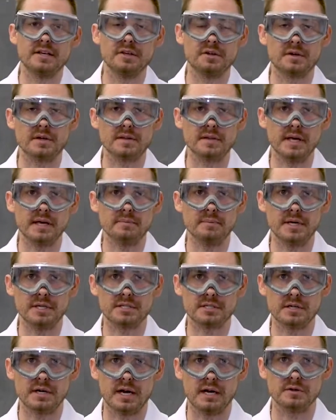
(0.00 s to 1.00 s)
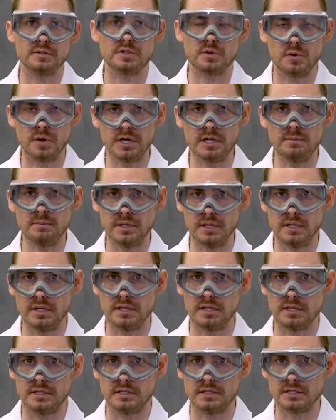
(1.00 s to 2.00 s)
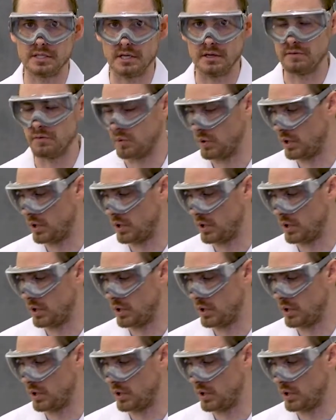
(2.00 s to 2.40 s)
You can then measure out 20 milliliters of